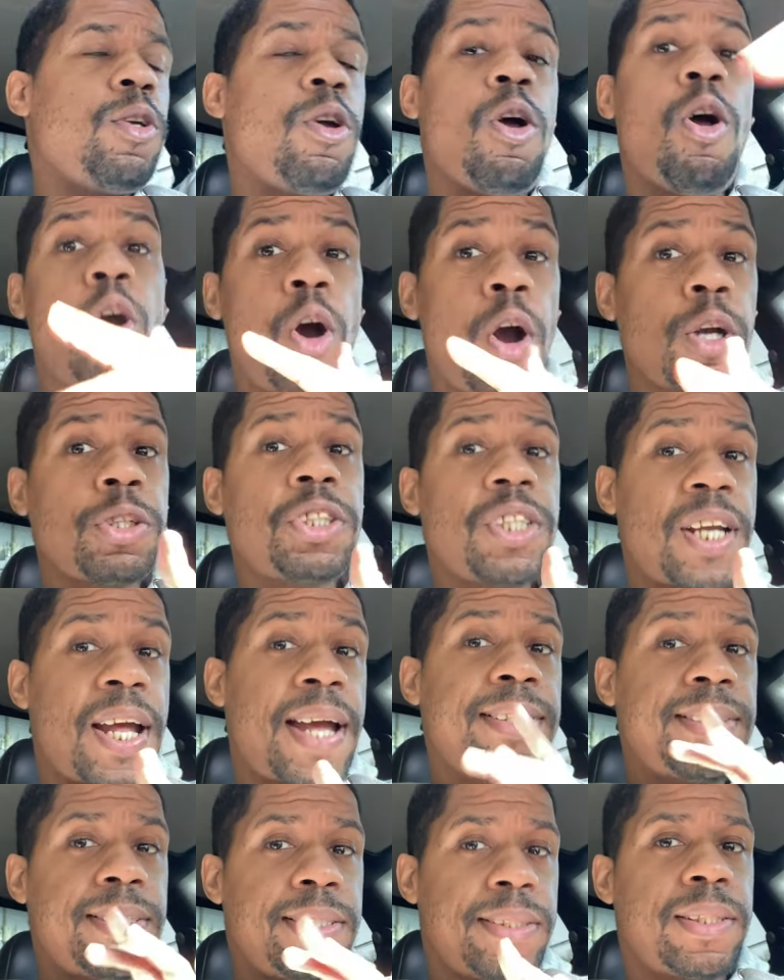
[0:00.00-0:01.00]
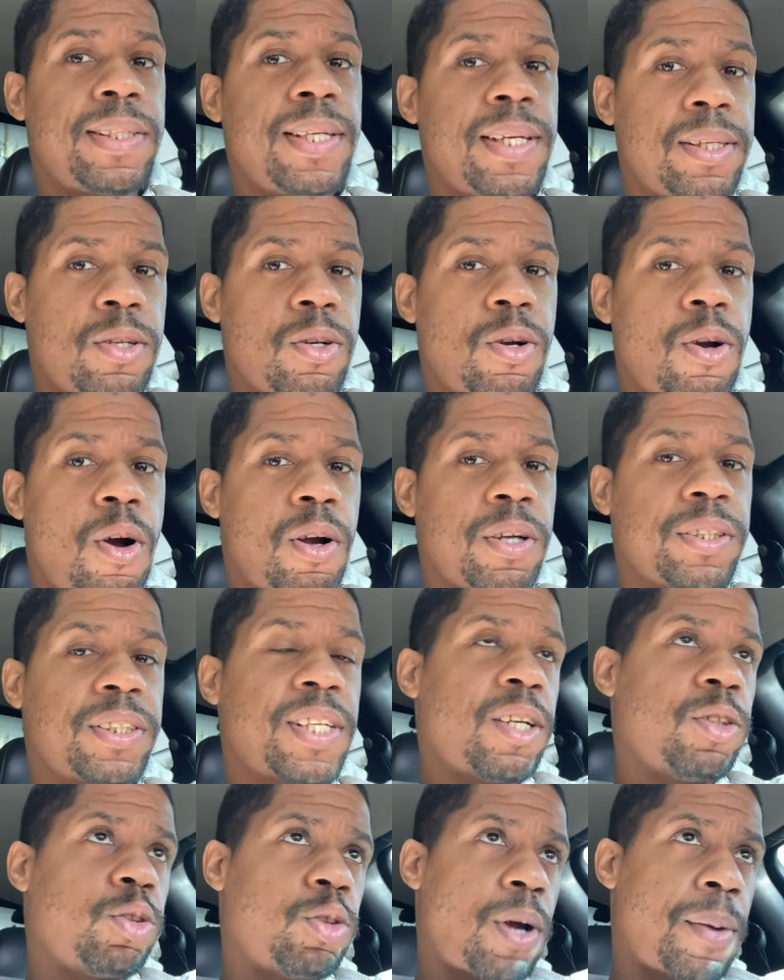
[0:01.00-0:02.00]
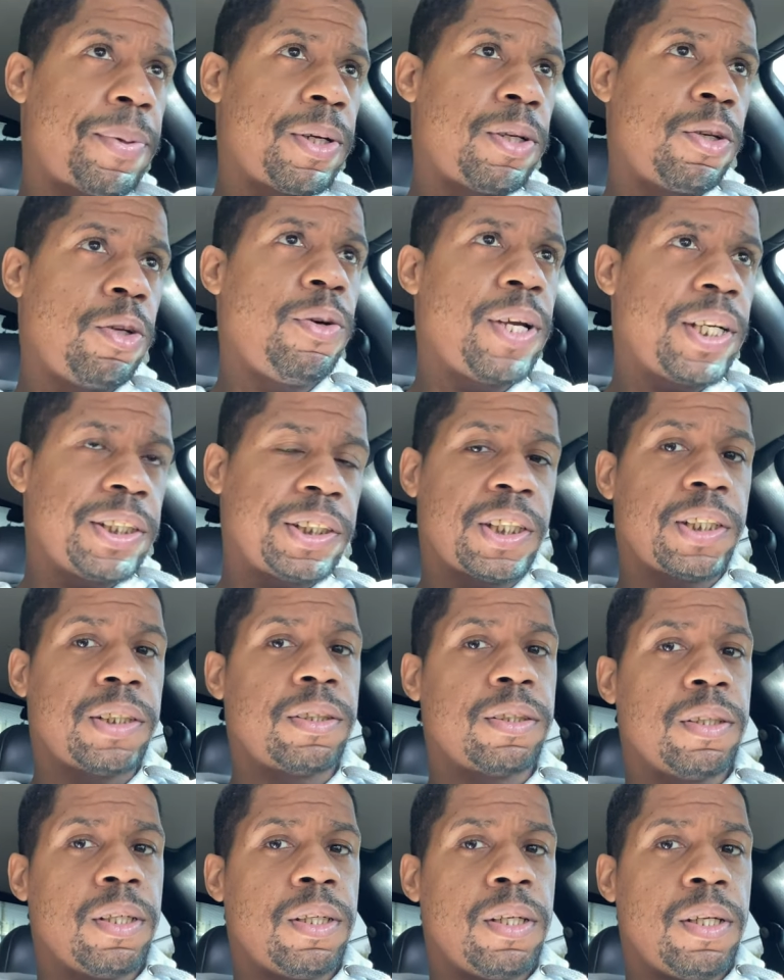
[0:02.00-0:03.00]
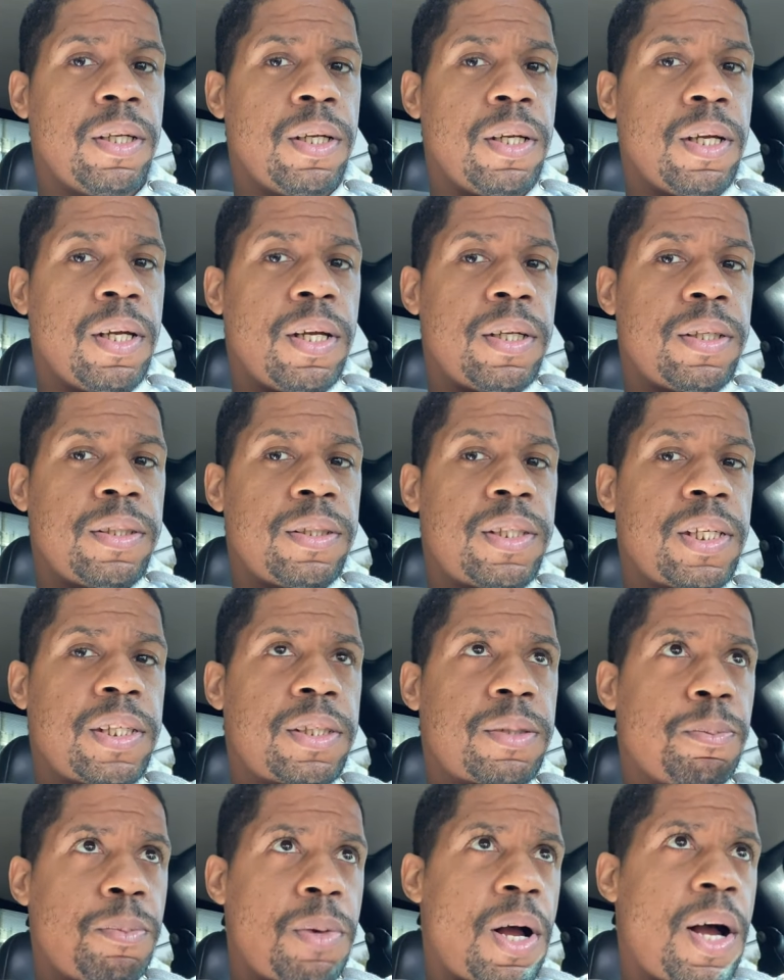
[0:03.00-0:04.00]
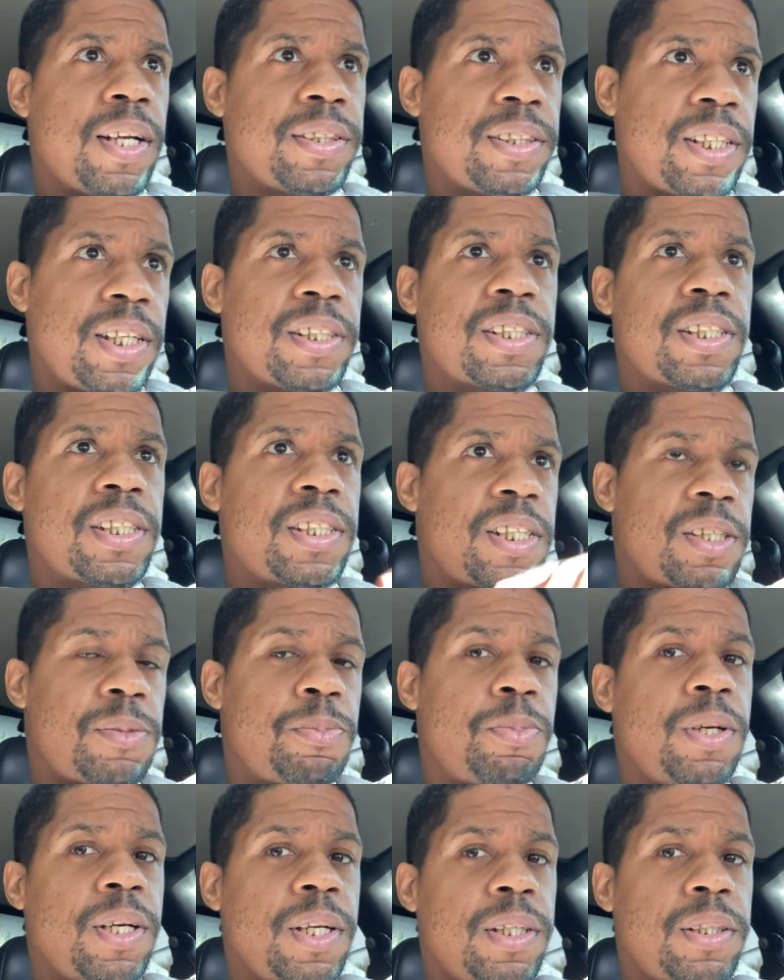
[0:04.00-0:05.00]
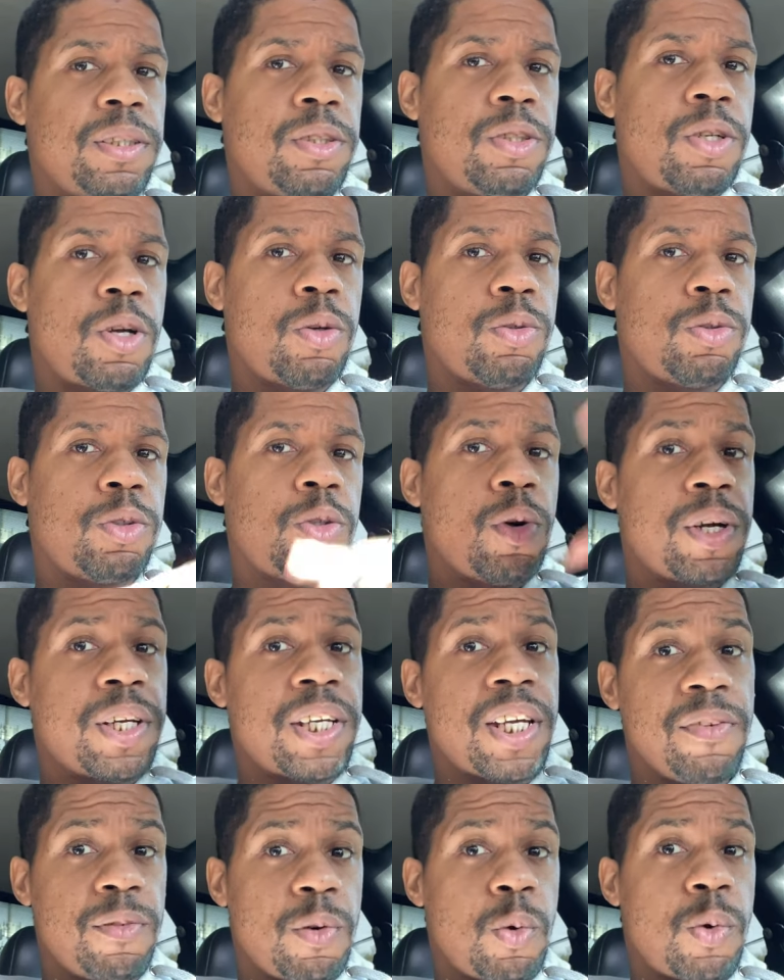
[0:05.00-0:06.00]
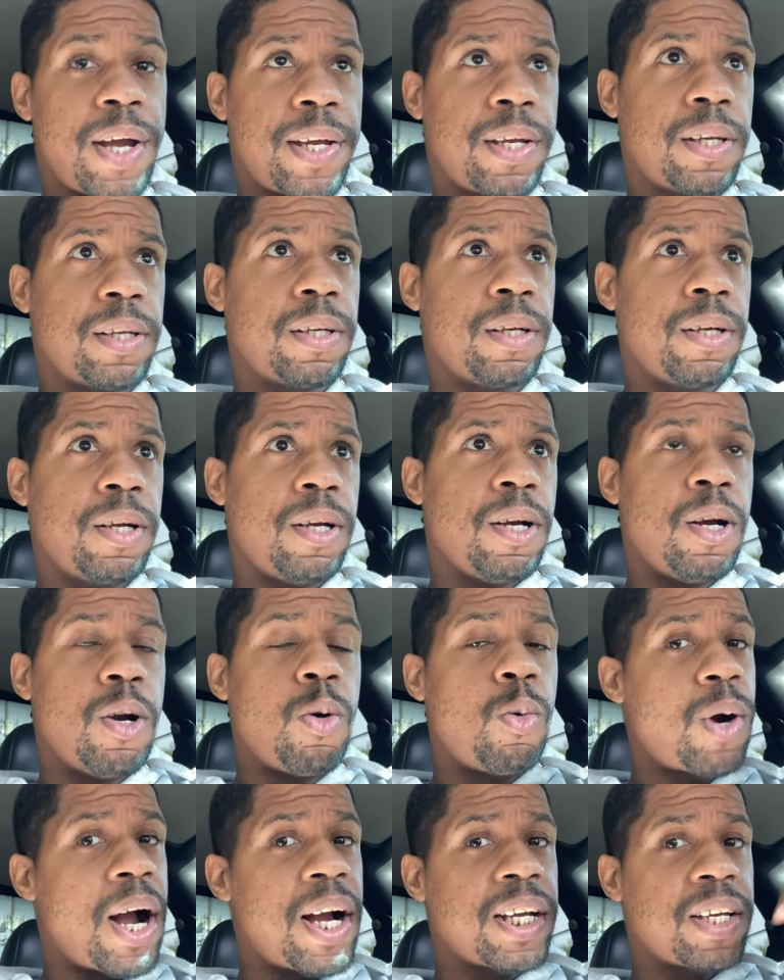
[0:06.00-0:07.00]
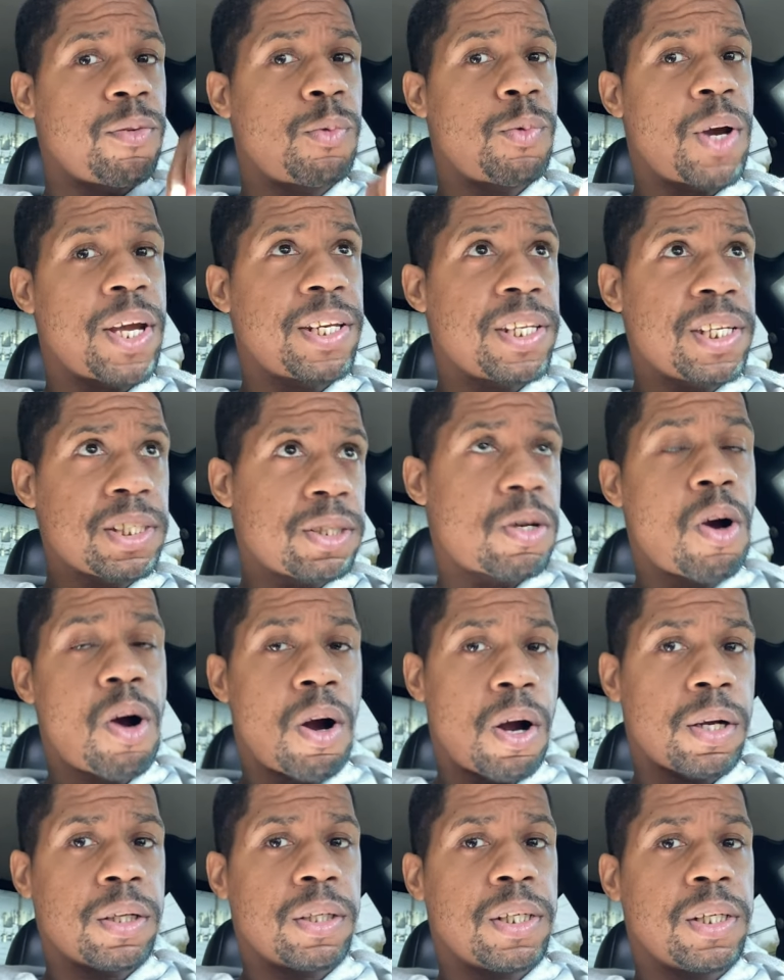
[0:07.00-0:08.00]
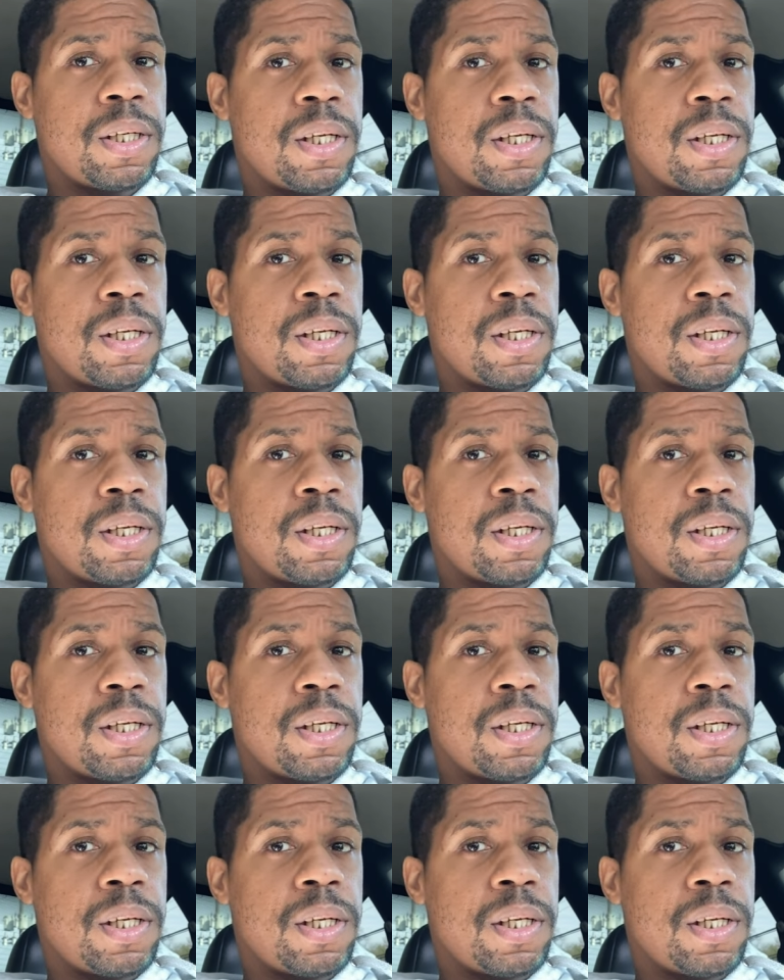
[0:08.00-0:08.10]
Or should I just get the car instead of dropping a new engine, this mod this and this put, you know, do a giveaway while I give away this car.